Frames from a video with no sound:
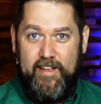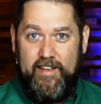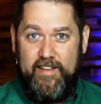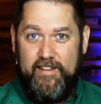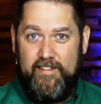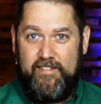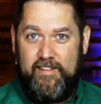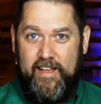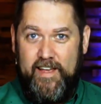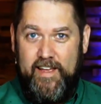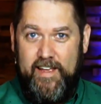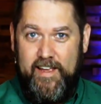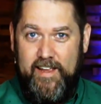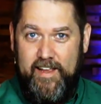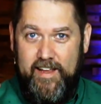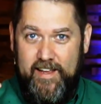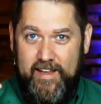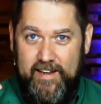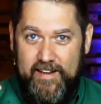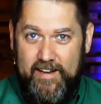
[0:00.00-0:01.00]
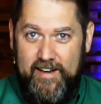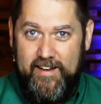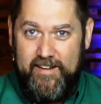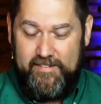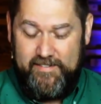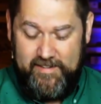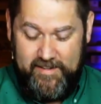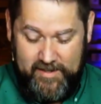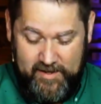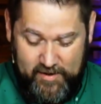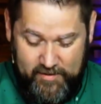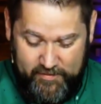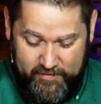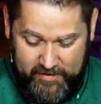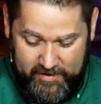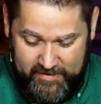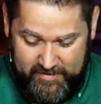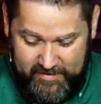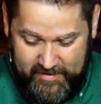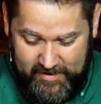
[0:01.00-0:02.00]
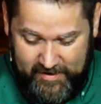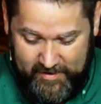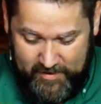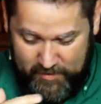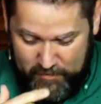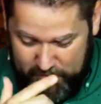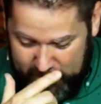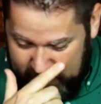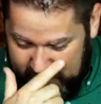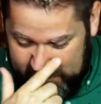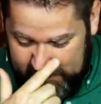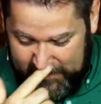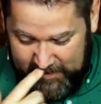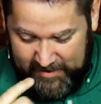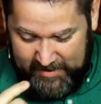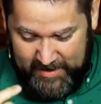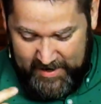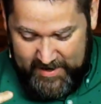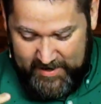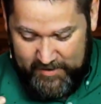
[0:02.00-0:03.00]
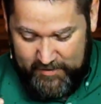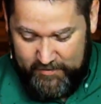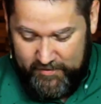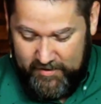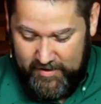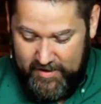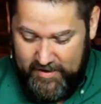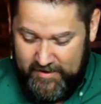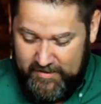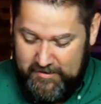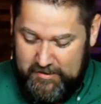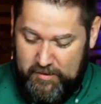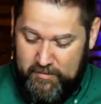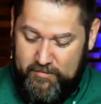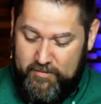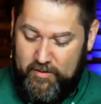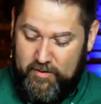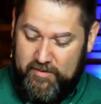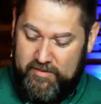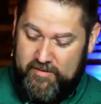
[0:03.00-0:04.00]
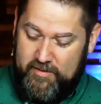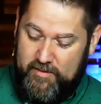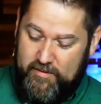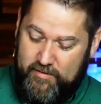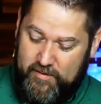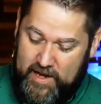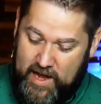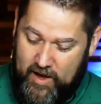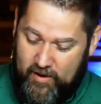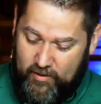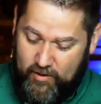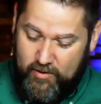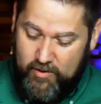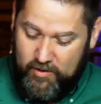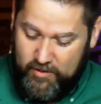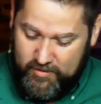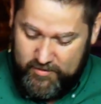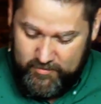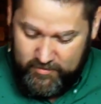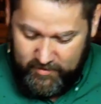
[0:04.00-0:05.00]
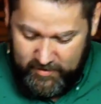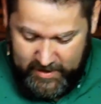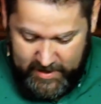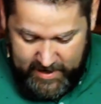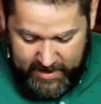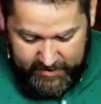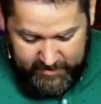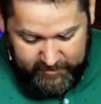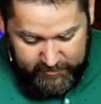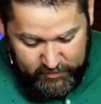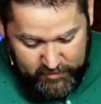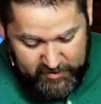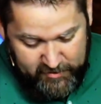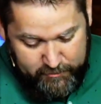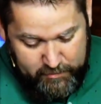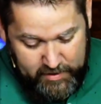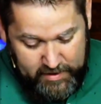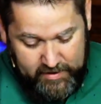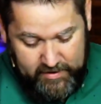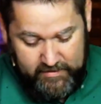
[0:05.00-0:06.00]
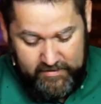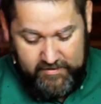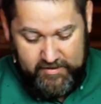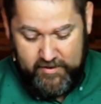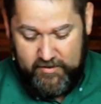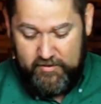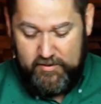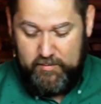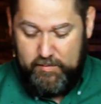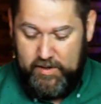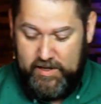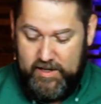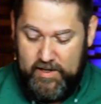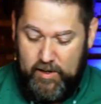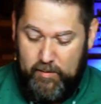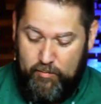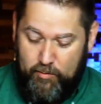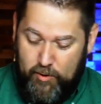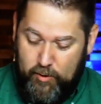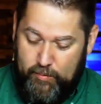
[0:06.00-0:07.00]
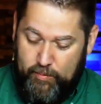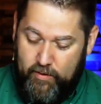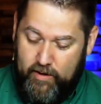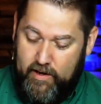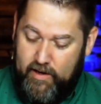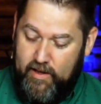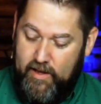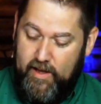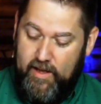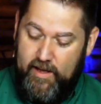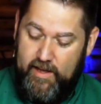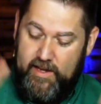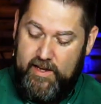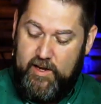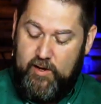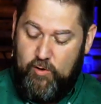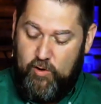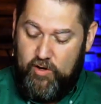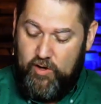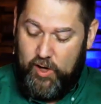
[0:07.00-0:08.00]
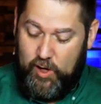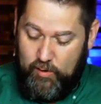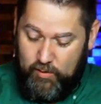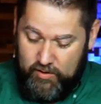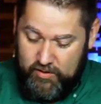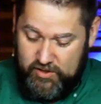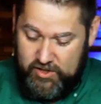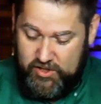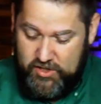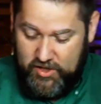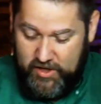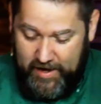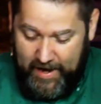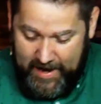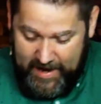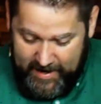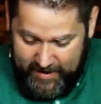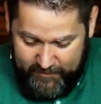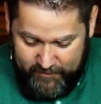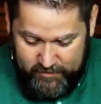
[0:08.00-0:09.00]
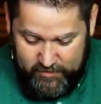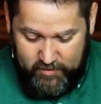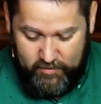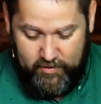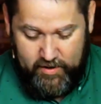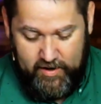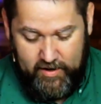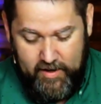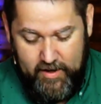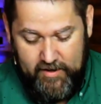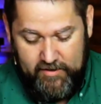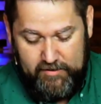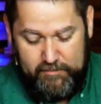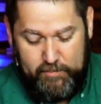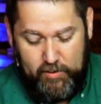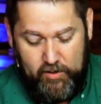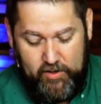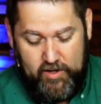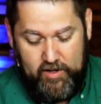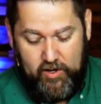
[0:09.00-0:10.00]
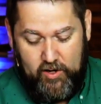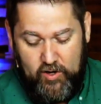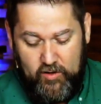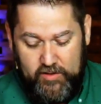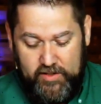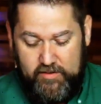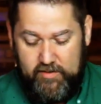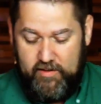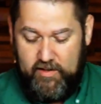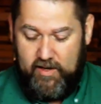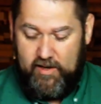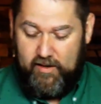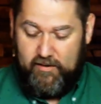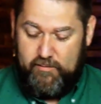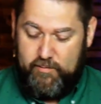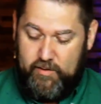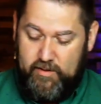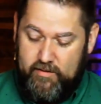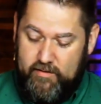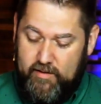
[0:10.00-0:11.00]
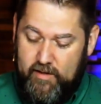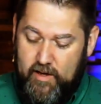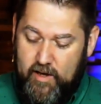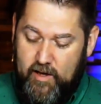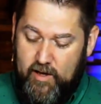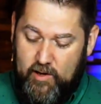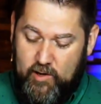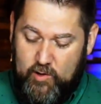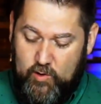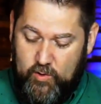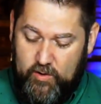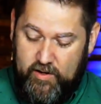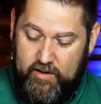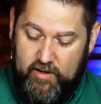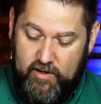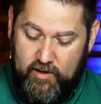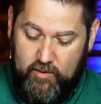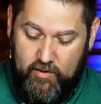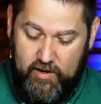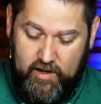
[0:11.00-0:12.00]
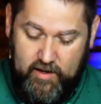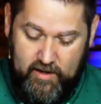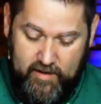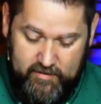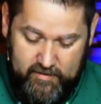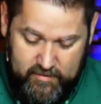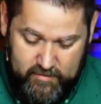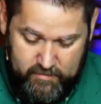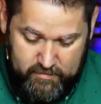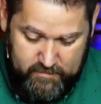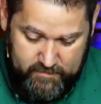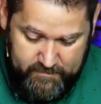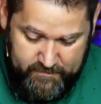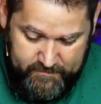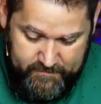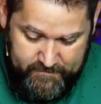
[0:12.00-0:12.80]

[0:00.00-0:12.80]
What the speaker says: in itself is an amazing kind of subversive countercultural act. This would have been considered to be inappropriate. He, quote unquote, should have spoken only to the husbands according to Greek custom.